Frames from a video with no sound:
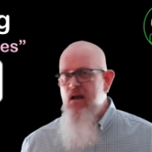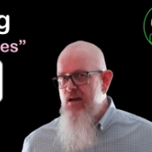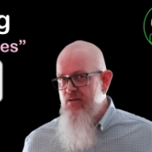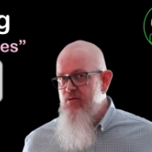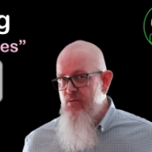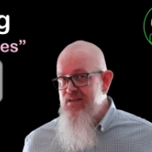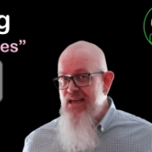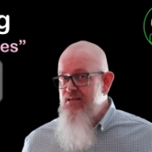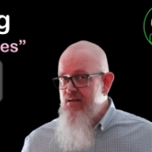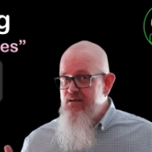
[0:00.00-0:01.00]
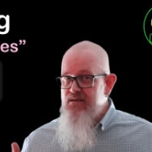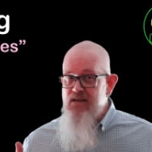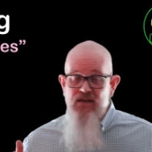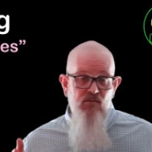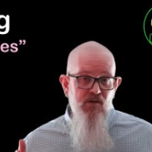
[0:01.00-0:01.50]
I don't always get an
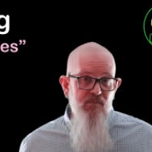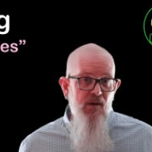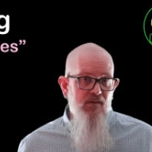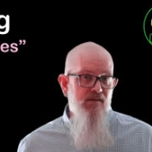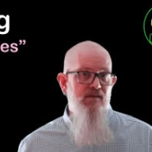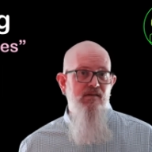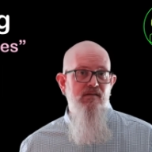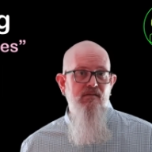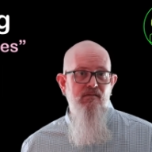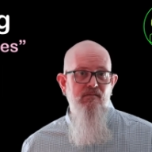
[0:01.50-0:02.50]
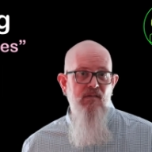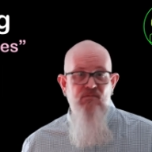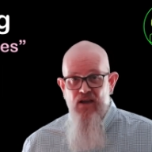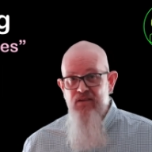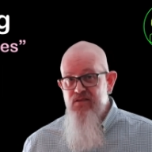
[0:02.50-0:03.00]
understanding response.
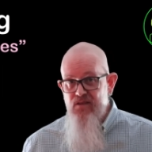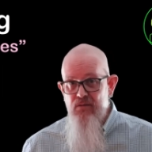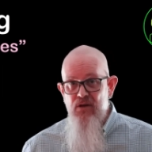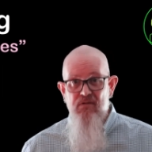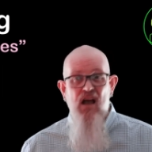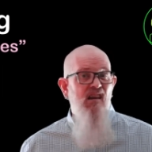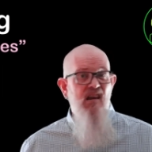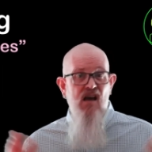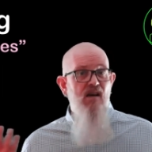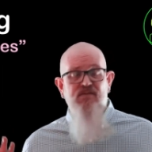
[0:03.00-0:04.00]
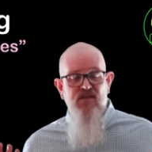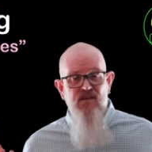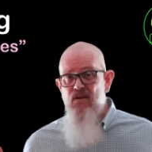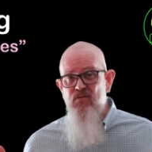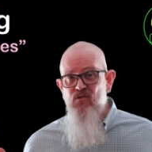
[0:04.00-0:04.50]
In fact, some have laughed
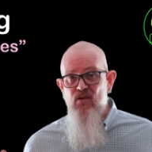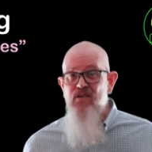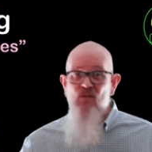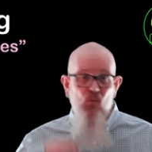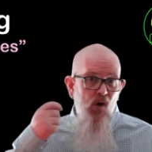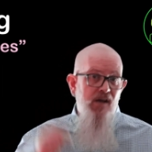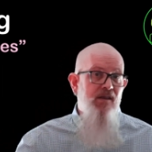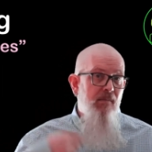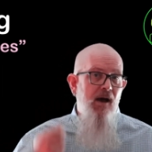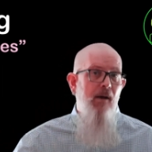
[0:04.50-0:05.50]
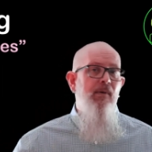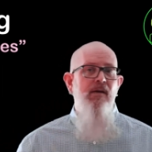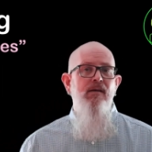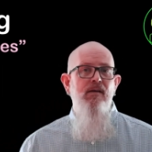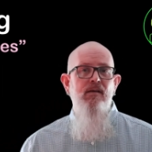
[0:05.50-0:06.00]
as if I was trying to wind them up,
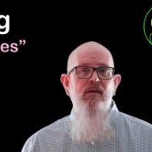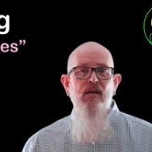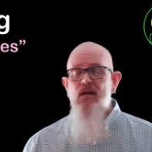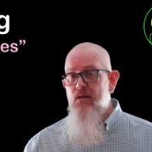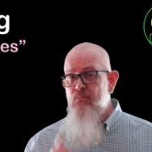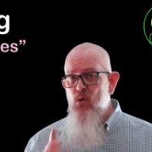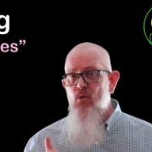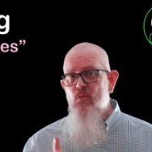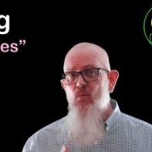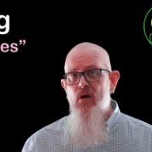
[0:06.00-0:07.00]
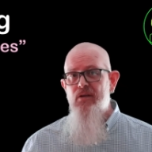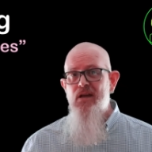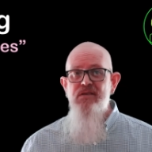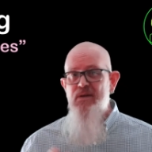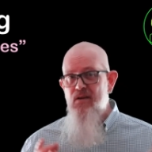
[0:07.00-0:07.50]
and more than
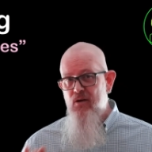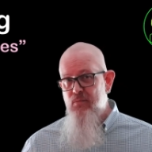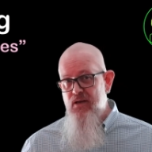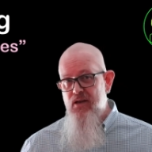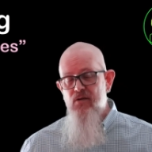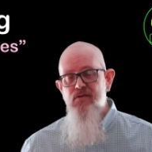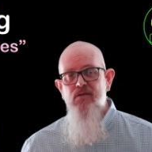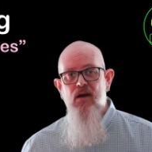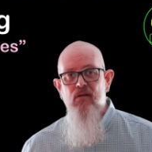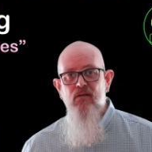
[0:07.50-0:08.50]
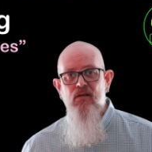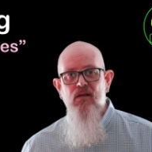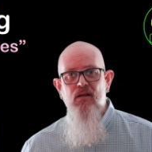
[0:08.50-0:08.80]
one has been openly hostile.